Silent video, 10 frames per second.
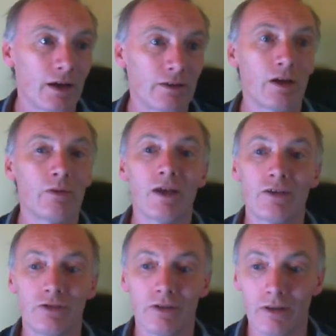
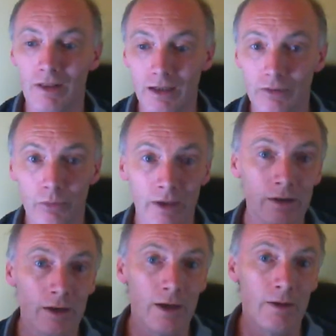donation next
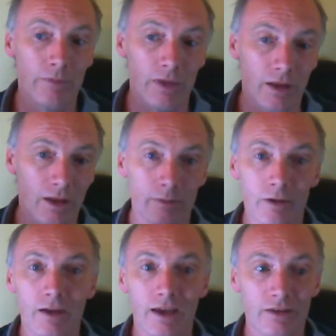week. The
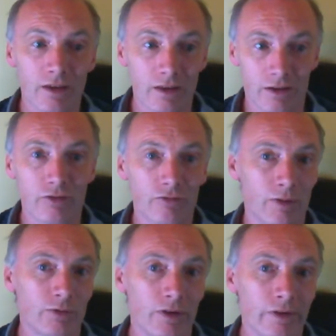link is in the
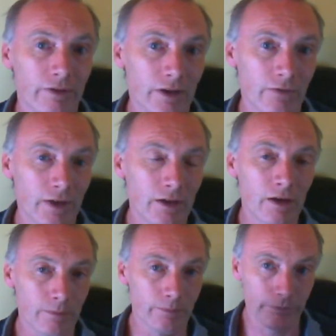description of this video.